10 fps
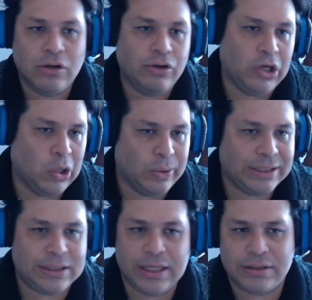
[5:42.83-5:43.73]
no,
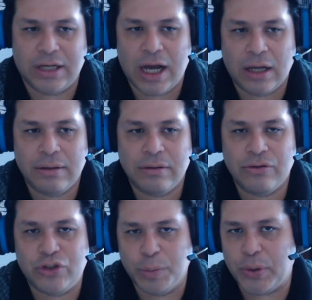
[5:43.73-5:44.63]
it's not
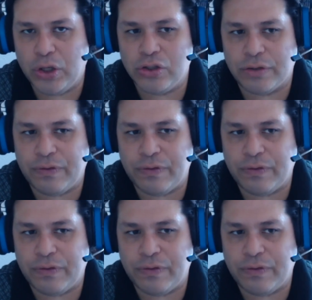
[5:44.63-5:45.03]
super user